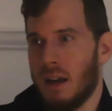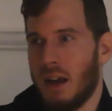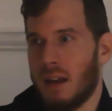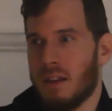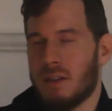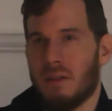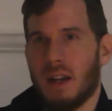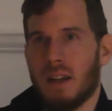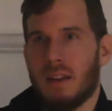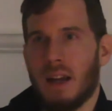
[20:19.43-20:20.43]
and there's
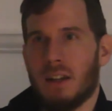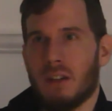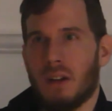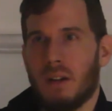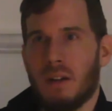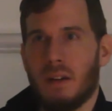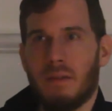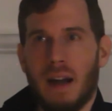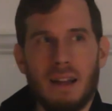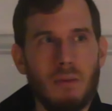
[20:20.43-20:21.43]
already a danger
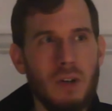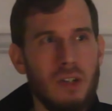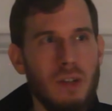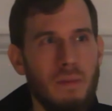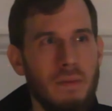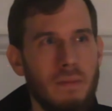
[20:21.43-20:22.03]
of idol worship.